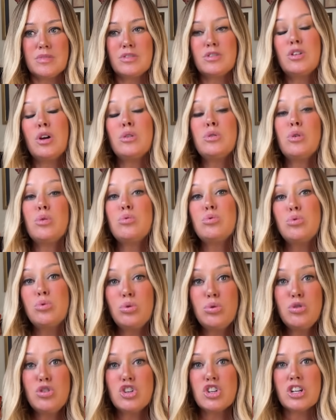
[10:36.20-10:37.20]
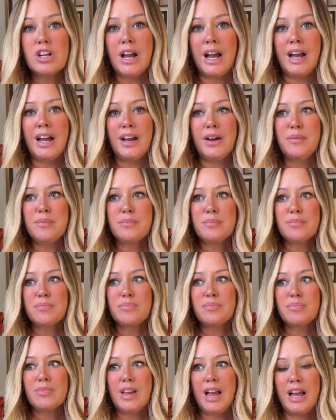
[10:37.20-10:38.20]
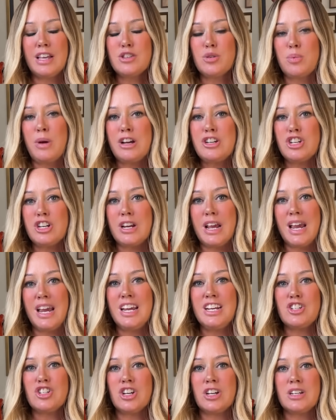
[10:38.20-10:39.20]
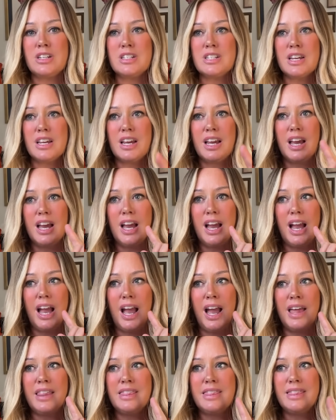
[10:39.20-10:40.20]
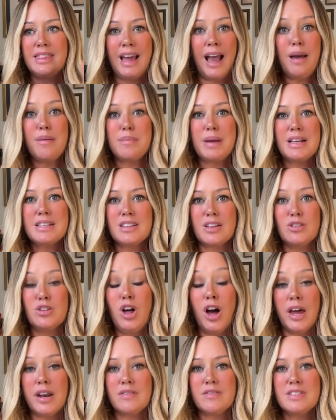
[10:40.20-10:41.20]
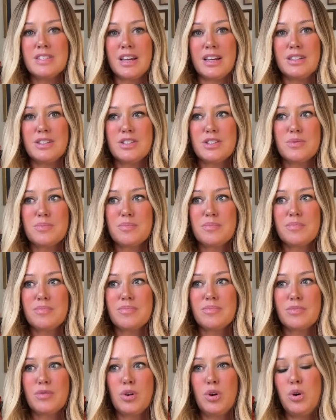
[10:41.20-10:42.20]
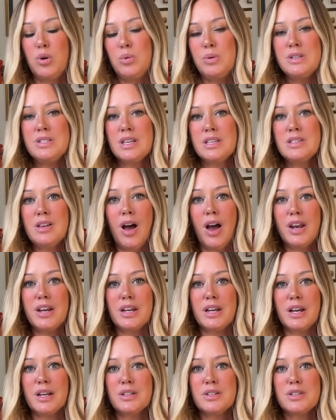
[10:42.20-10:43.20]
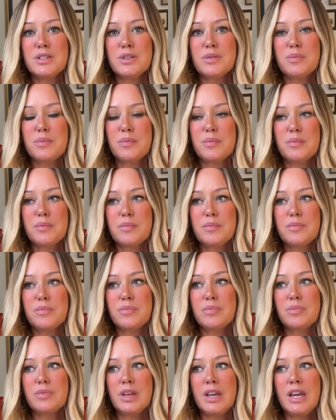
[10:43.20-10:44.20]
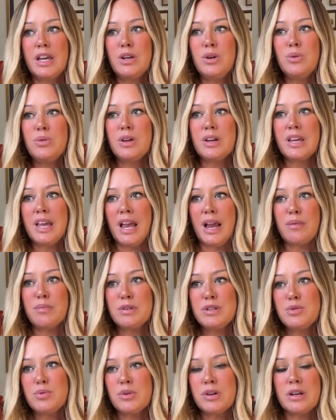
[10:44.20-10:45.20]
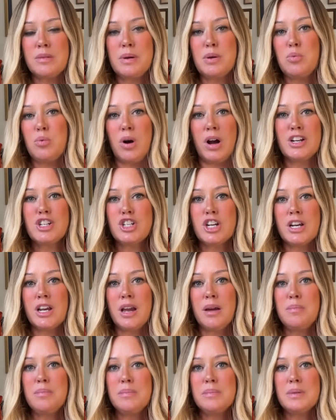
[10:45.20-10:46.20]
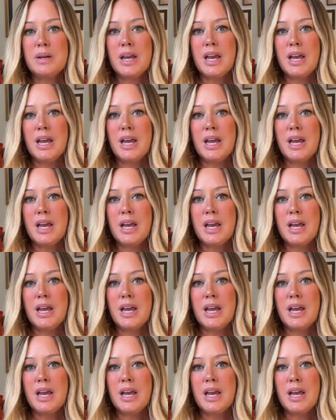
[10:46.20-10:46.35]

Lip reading: Donald Dushka, as a Russian agent, and that makes a lot of sense. Who was his audience? He knew that cameras were going to be watching him,